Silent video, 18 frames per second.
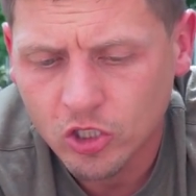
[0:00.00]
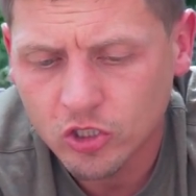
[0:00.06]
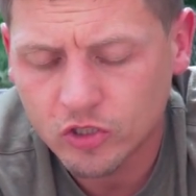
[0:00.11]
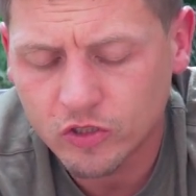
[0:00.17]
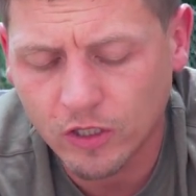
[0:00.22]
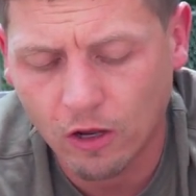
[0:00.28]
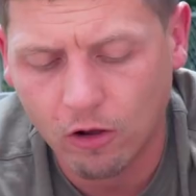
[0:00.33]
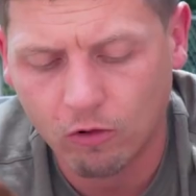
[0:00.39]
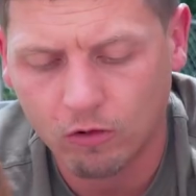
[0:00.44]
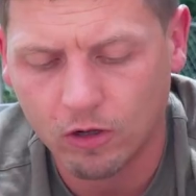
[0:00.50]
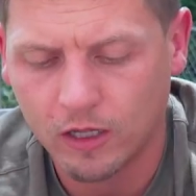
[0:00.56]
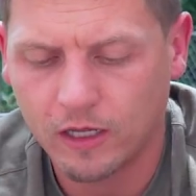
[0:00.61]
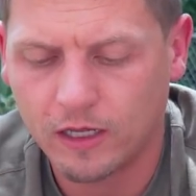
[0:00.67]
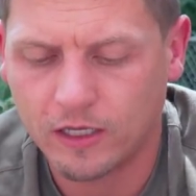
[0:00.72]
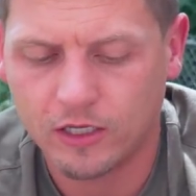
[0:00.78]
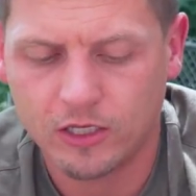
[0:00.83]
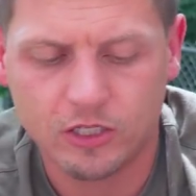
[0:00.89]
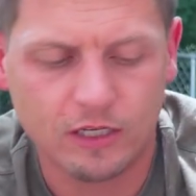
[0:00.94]
So
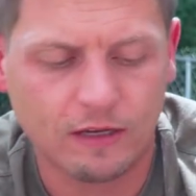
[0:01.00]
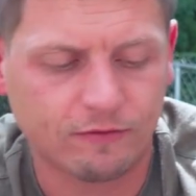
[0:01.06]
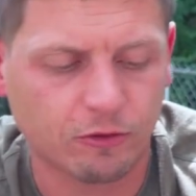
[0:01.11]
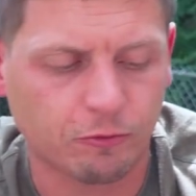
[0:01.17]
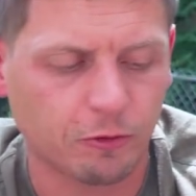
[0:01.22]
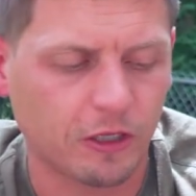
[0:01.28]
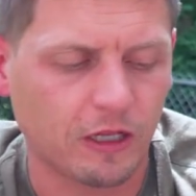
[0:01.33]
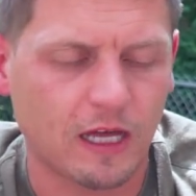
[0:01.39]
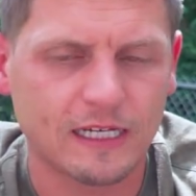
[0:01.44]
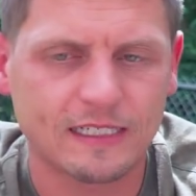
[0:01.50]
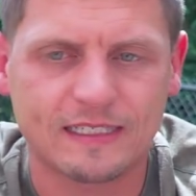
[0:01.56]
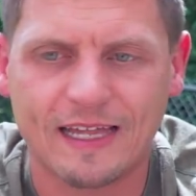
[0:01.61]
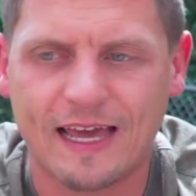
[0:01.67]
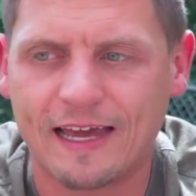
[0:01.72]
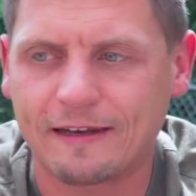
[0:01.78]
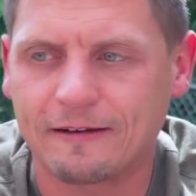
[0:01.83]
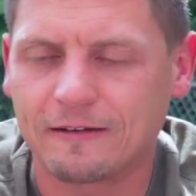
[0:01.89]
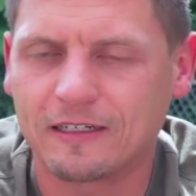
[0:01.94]
you have to realize
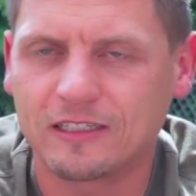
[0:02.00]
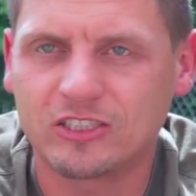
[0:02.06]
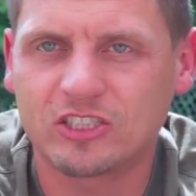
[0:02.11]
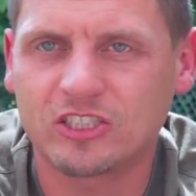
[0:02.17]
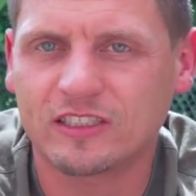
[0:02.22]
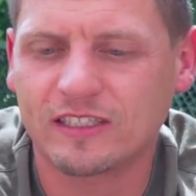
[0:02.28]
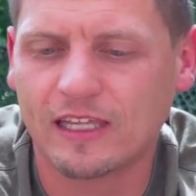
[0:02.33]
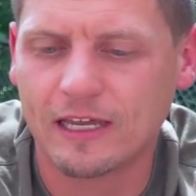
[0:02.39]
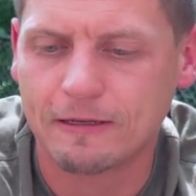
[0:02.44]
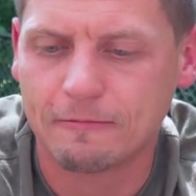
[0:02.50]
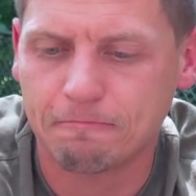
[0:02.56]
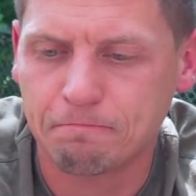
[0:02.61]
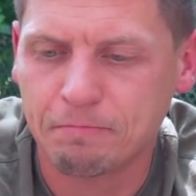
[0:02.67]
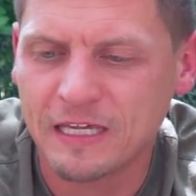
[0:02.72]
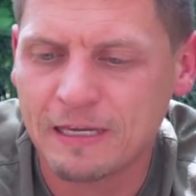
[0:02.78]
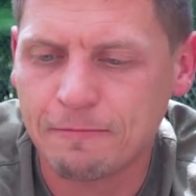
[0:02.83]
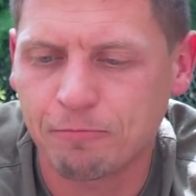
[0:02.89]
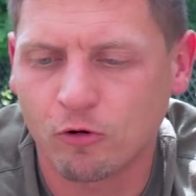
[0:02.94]
that just like
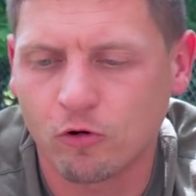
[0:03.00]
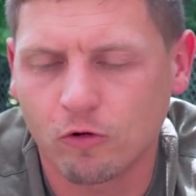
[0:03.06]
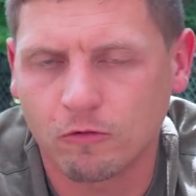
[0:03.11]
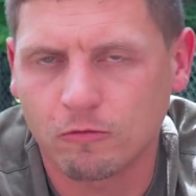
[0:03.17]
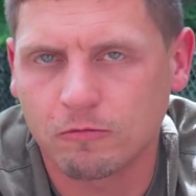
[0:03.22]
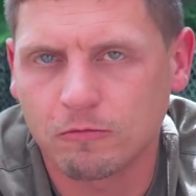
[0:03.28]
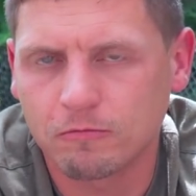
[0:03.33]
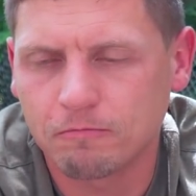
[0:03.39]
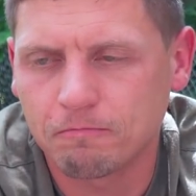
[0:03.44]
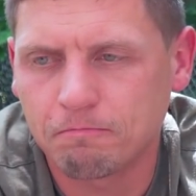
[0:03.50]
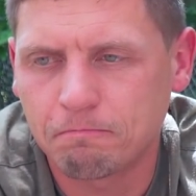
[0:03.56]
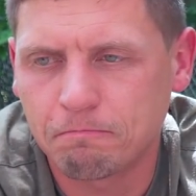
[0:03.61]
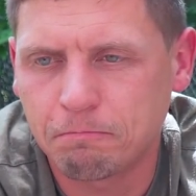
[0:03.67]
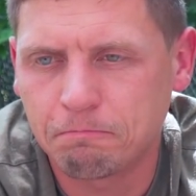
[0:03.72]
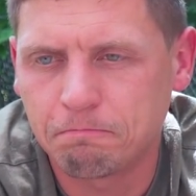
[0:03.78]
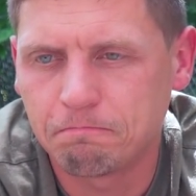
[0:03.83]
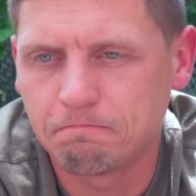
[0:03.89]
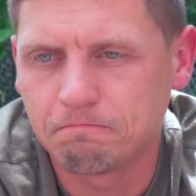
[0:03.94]
people,
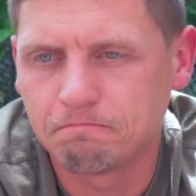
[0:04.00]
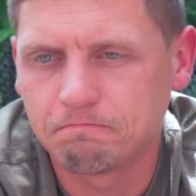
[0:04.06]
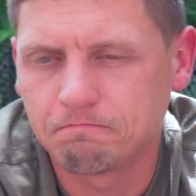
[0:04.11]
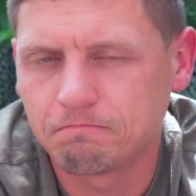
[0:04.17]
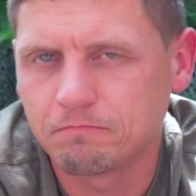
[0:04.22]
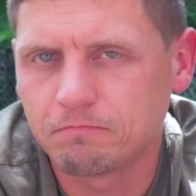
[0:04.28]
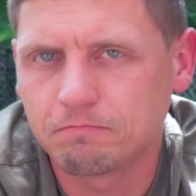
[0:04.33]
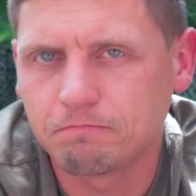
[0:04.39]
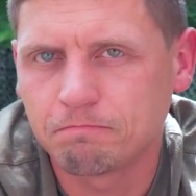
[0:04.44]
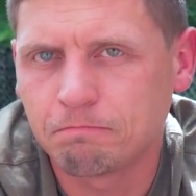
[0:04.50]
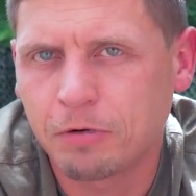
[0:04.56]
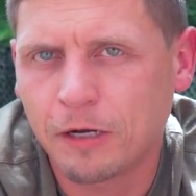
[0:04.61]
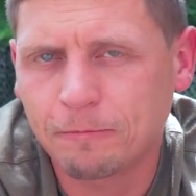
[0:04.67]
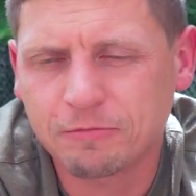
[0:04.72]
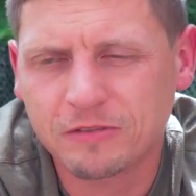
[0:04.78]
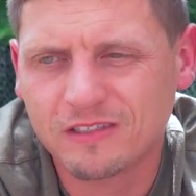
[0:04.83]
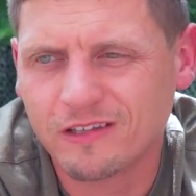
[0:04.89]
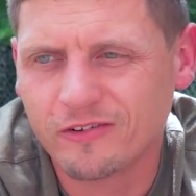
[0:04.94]

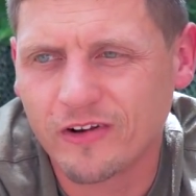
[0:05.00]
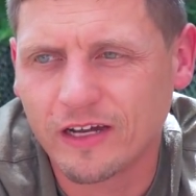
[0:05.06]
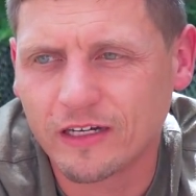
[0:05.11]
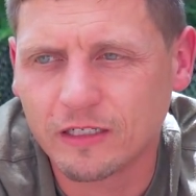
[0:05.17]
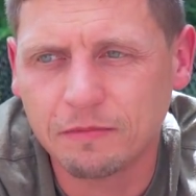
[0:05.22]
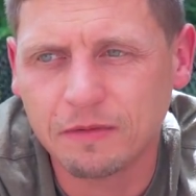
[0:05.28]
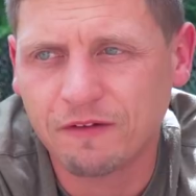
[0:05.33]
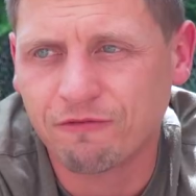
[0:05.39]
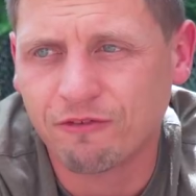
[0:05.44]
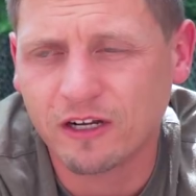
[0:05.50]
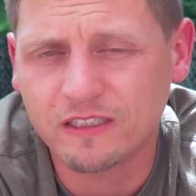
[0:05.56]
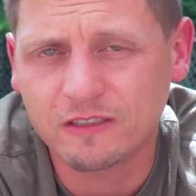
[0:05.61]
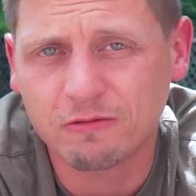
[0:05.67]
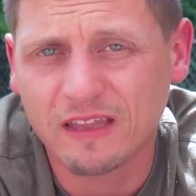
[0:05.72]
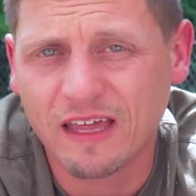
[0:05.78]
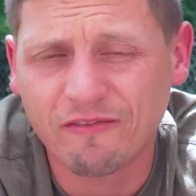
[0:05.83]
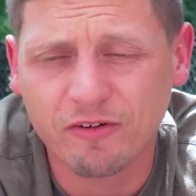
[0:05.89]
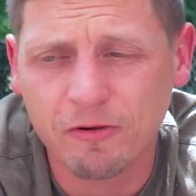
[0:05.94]
pups, they're not going to be
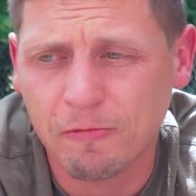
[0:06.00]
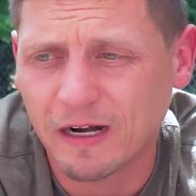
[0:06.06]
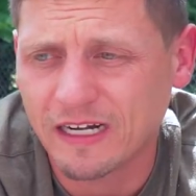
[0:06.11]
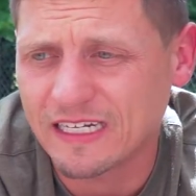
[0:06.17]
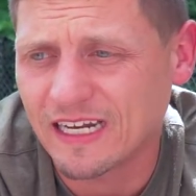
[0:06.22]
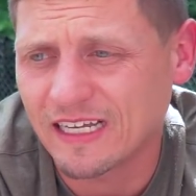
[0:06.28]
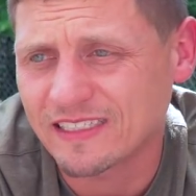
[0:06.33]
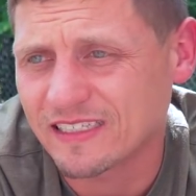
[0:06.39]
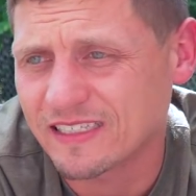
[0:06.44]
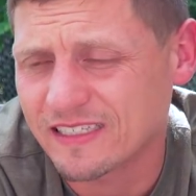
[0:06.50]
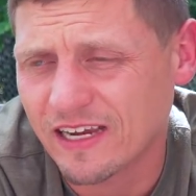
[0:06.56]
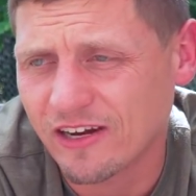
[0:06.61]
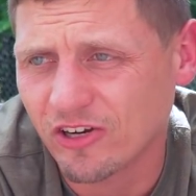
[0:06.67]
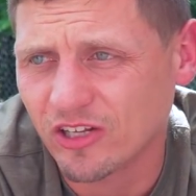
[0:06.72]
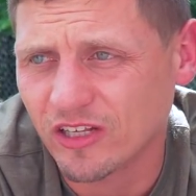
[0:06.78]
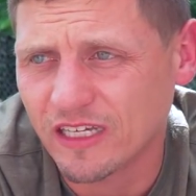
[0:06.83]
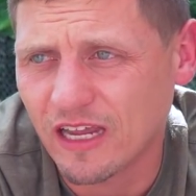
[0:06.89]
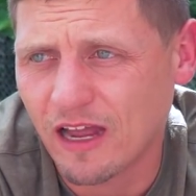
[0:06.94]
friends with everybody
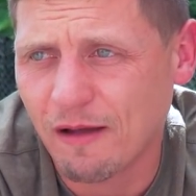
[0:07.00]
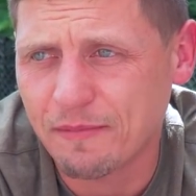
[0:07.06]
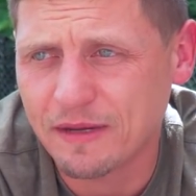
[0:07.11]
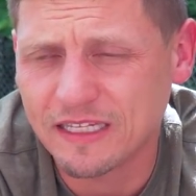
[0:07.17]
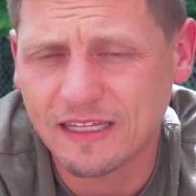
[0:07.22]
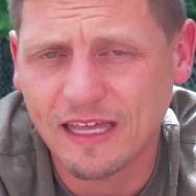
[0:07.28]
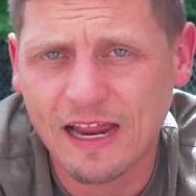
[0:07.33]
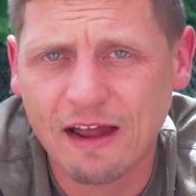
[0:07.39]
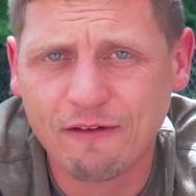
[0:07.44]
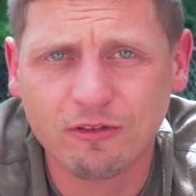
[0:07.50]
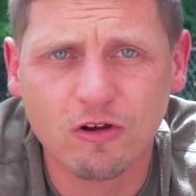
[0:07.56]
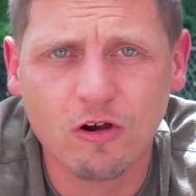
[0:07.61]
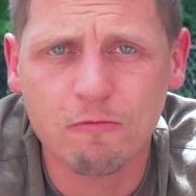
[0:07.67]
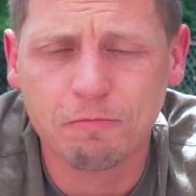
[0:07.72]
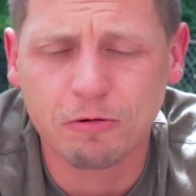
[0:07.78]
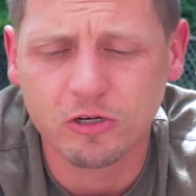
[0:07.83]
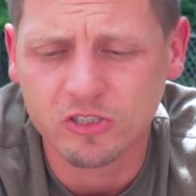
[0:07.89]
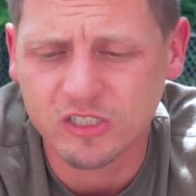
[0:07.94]
necessarily. I mean, they have their
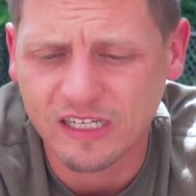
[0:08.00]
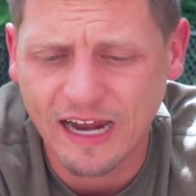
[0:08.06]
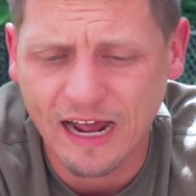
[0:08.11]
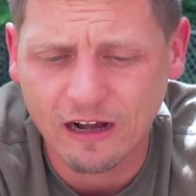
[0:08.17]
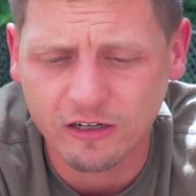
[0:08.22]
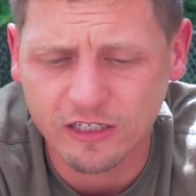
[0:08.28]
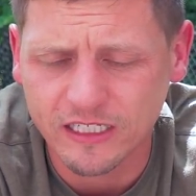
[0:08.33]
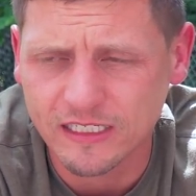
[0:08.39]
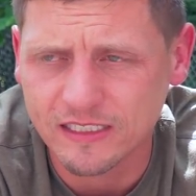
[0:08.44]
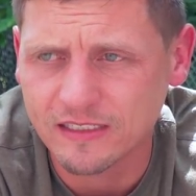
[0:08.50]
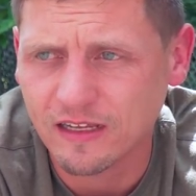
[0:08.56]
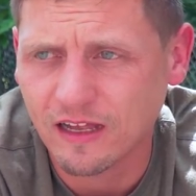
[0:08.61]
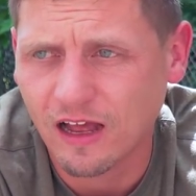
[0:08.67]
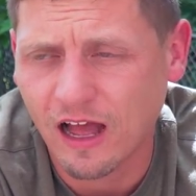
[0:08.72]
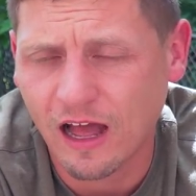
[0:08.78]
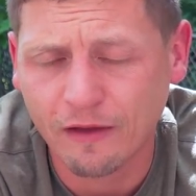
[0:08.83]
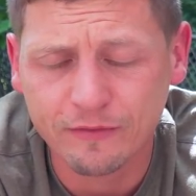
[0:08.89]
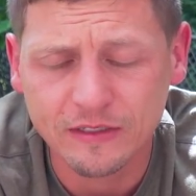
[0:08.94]
own personalities.
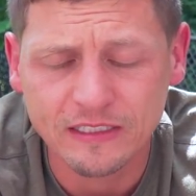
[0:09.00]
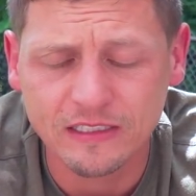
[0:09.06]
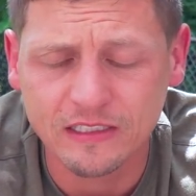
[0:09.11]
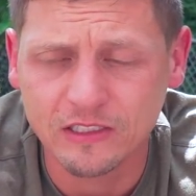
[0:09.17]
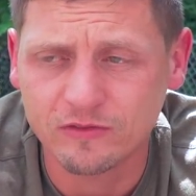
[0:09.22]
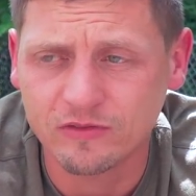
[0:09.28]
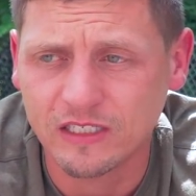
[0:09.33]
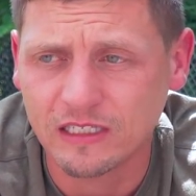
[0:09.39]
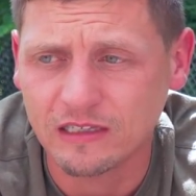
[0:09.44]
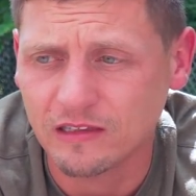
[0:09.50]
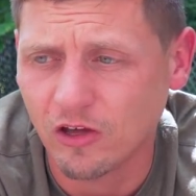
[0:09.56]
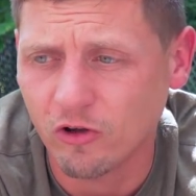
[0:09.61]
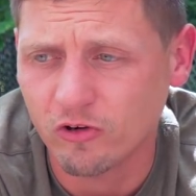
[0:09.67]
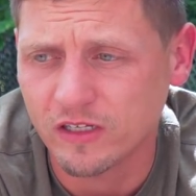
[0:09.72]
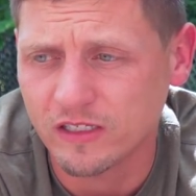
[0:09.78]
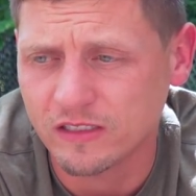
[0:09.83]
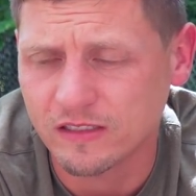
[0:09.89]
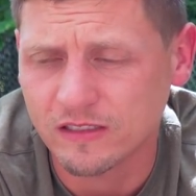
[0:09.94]
Obviously, you've seen
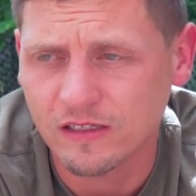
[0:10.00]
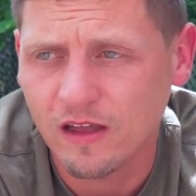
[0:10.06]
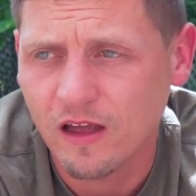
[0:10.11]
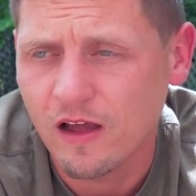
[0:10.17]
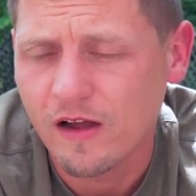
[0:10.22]
Lotus.